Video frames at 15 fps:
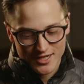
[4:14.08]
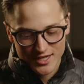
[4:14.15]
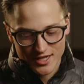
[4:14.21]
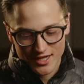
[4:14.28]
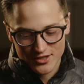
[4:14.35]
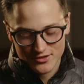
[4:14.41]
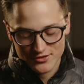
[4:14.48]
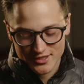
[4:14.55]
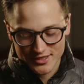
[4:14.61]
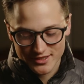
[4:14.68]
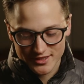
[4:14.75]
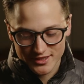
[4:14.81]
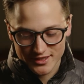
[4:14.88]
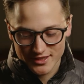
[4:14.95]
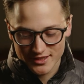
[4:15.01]
I
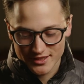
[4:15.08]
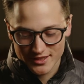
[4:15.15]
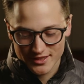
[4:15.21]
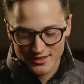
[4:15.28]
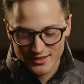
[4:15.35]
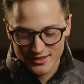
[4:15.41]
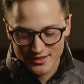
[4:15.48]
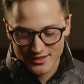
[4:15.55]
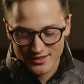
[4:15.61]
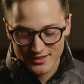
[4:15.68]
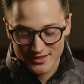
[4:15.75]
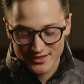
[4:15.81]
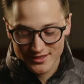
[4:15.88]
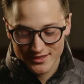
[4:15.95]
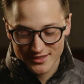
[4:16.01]
really
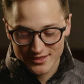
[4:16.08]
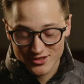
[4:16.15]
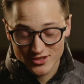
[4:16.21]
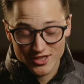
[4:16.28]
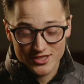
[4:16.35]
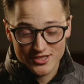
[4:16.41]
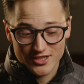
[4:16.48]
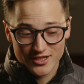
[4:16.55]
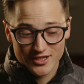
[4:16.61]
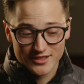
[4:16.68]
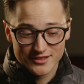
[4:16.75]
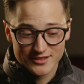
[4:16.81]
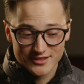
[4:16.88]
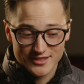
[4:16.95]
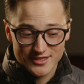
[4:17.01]
crush
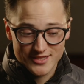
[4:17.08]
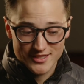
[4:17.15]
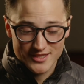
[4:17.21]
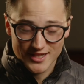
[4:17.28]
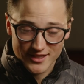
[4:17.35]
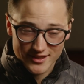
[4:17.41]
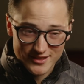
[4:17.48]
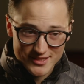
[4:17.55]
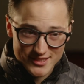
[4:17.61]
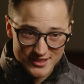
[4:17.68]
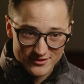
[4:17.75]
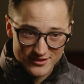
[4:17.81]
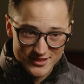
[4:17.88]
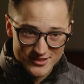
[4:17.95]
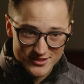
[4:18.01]
on this Italian
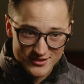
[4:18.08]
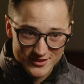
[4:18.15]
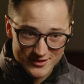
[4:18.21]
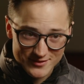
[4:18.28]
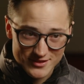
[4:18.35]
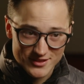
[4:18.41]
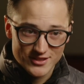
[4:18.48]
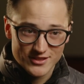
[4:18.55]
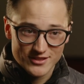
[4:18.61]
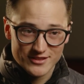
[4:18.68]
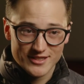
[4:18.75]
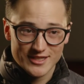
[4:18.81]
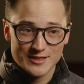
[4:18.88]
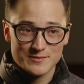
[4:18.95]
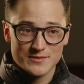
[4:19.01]
ski racer. Her
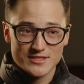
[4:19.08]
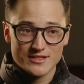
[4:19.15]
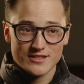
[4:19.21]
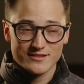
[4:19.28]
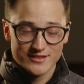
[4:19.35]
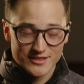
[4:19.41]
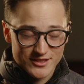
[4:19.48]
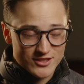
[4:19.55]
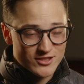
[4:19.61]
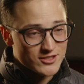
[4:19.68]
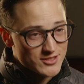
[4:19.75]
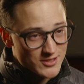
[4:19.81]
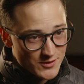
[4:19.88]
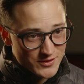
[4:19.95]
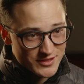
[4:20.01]
name's Elena
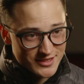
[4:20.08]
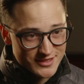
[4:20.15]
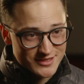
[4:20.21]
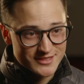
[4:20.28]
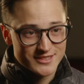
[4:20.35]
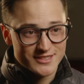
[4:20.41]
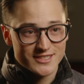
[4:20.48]
Curtoni,